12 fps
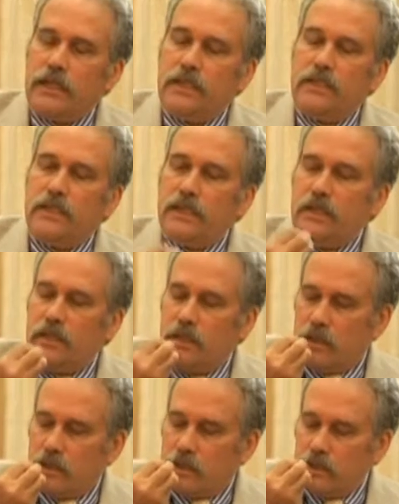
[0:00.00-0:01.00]

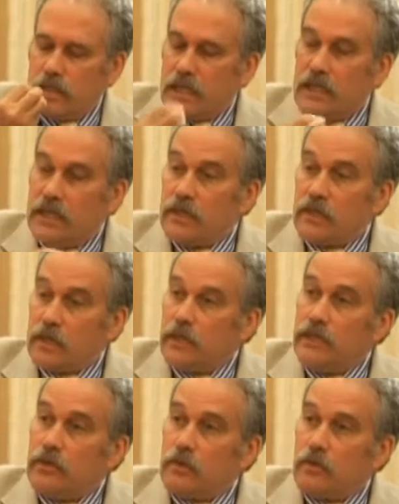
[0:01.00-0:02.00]
Indeed, Danita, the
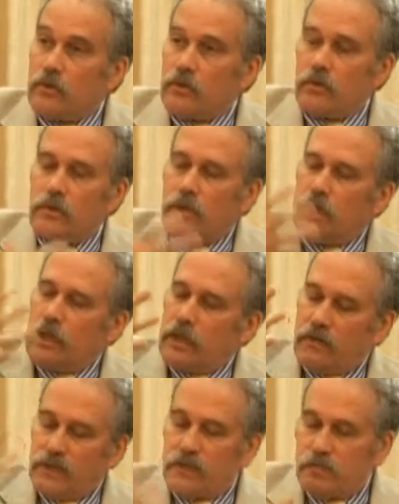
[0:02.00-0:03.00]
lead donor
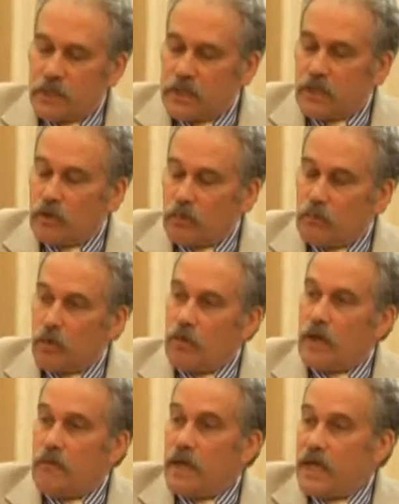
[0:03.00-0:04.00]
of this particular
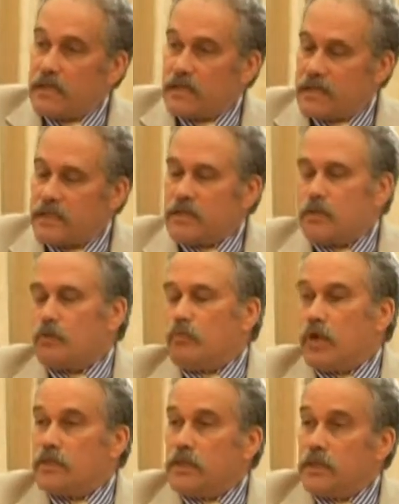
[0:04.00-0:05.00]
program, has a sister
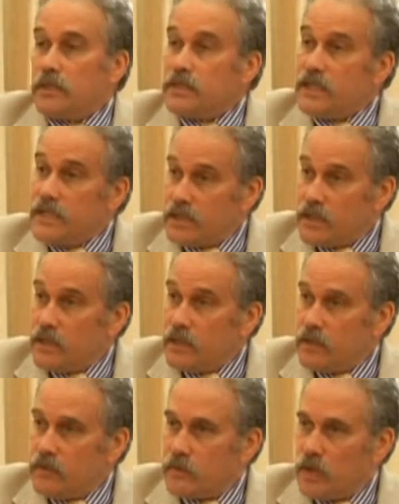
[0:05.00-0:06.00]
project in
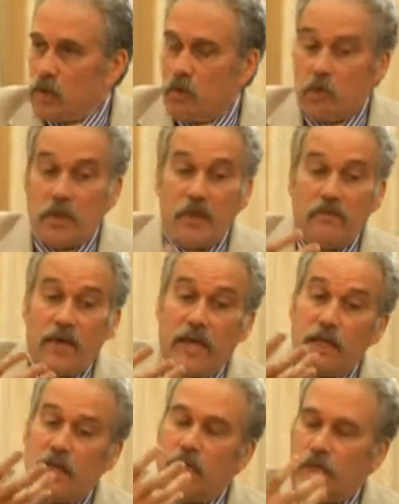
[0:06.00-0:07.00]
Tanzania where they've
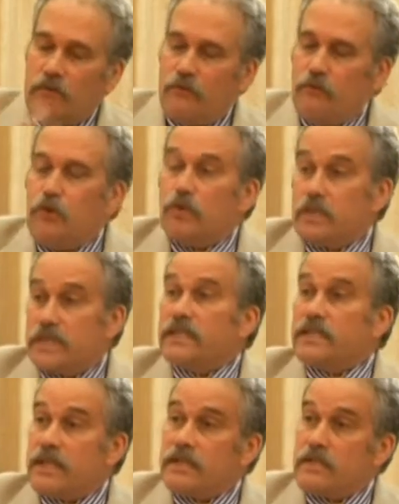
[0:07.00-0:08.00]
had fewer
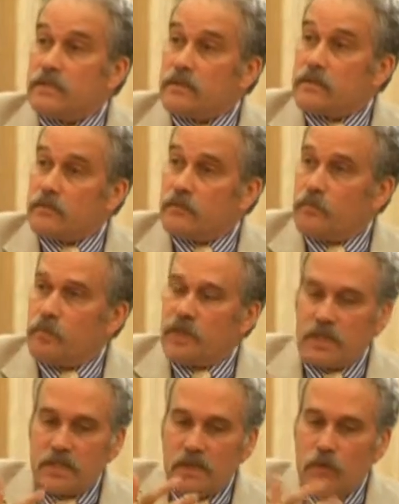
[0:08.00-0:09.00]
successes
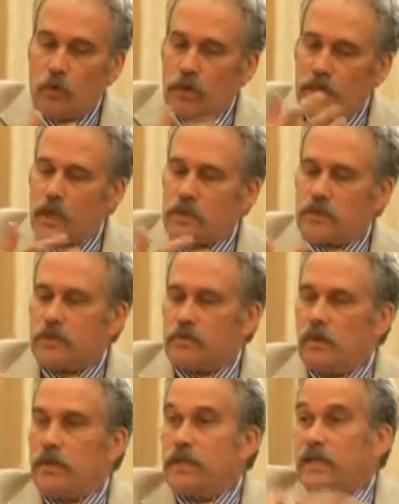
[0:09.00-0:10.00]
because they've only
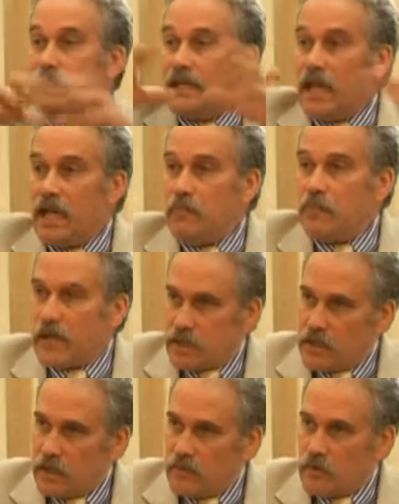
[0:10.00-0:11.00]
concentrated at the
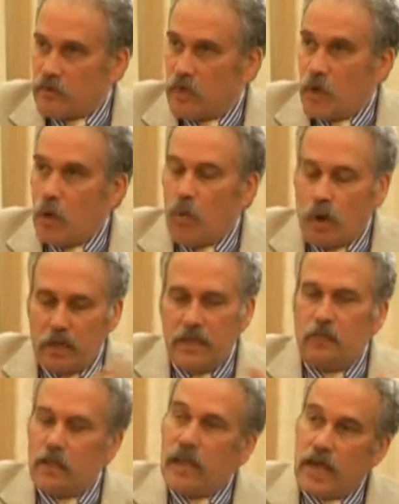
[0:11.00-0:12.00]
apex level, where
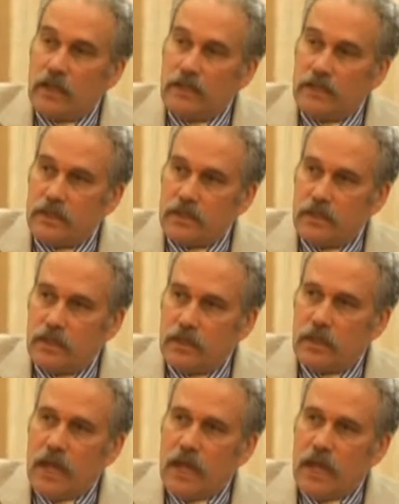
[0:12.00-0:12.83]
in reality,